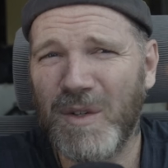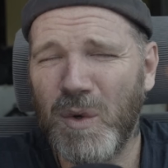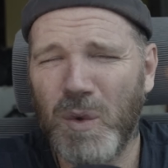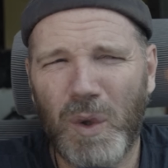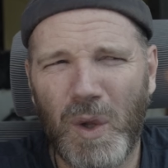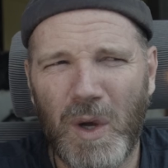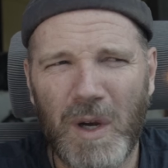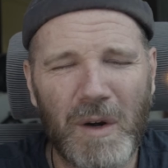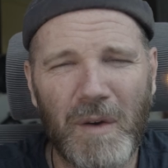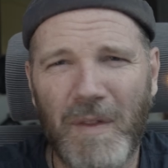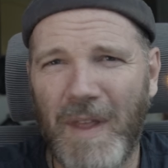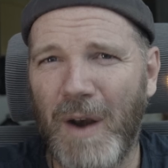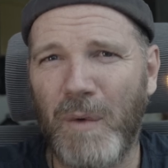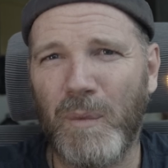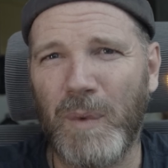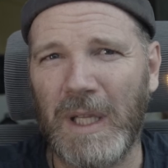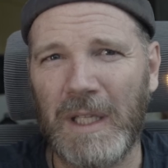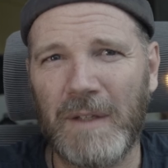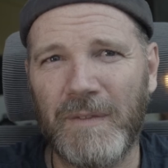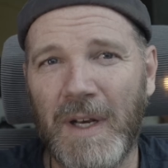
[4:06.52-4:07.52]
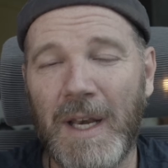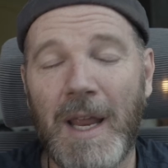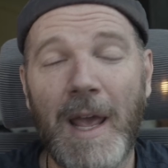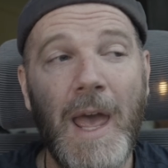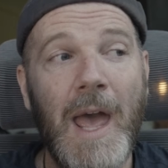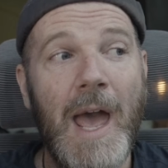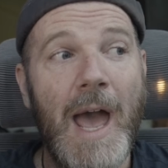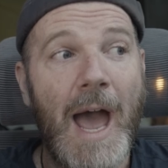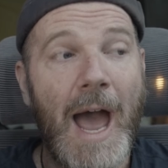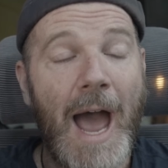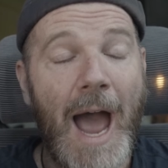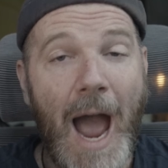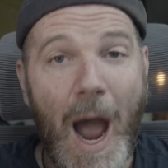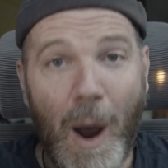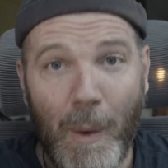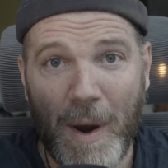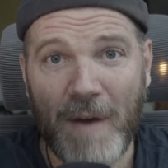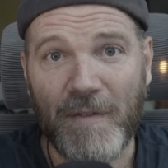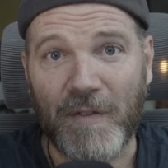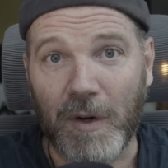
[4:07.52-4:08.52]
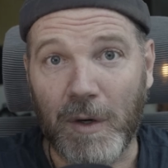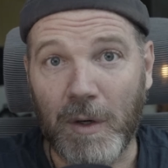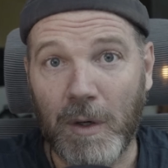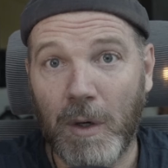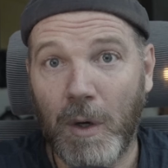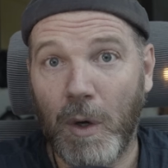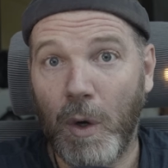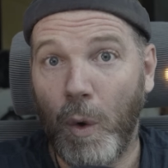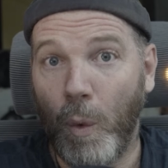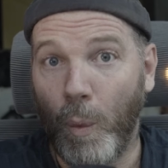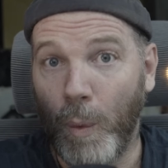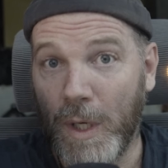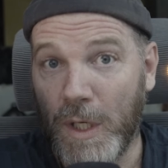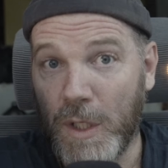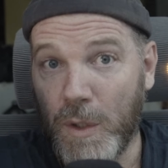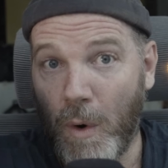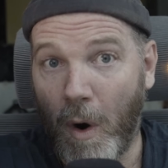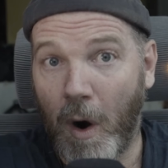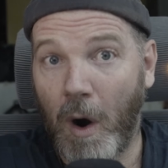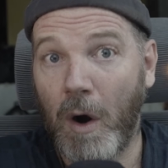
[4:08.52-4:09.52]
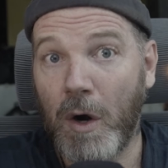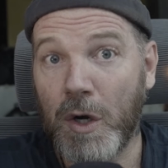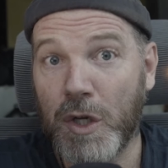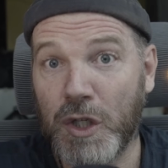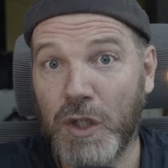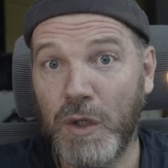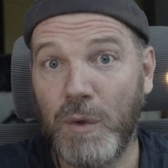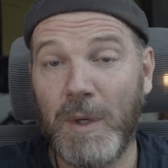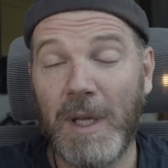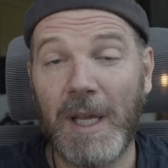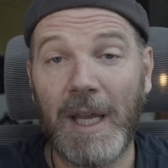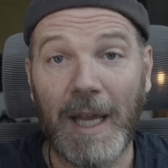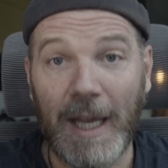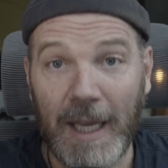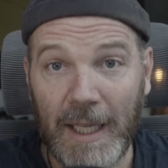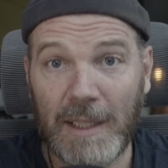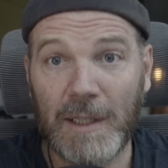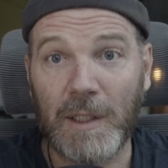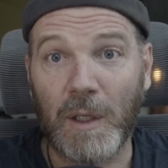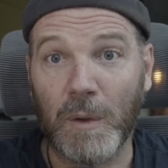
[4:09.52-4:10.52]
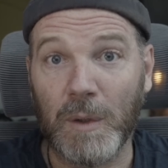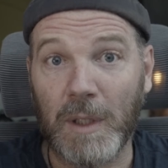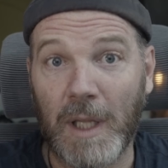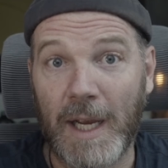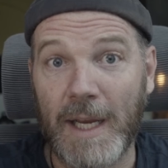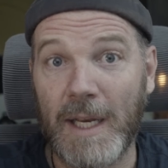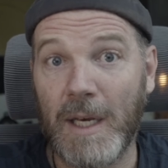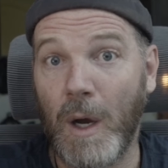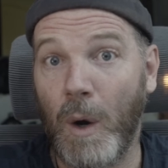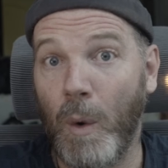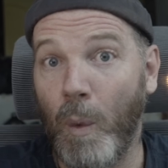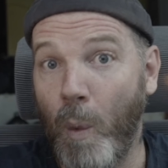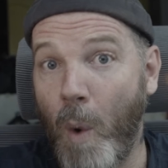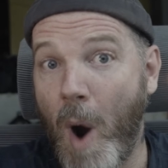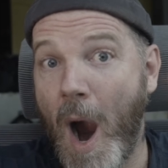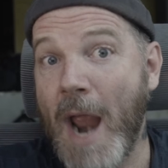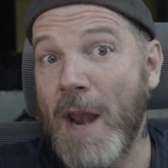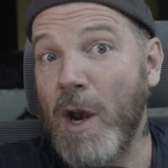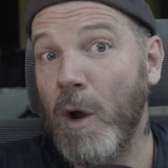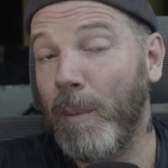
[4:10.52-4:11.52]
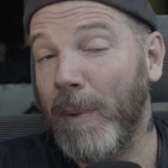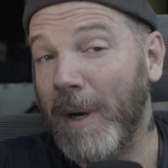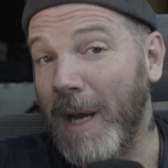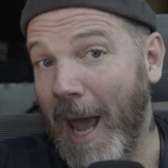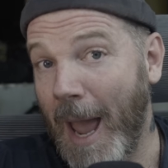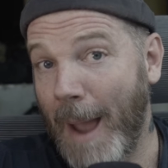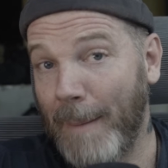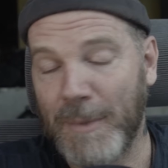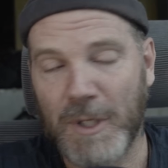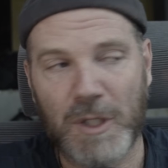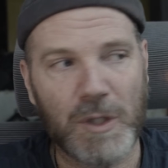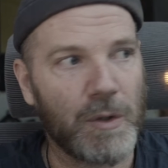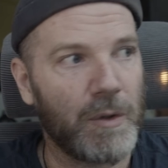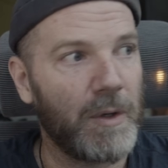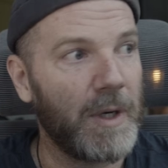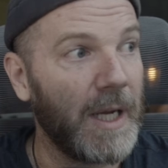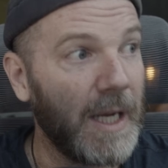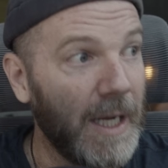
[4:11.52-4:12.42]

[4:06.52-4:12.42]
no longer that relevant. However, when you are shooting in low light, a wide open aperture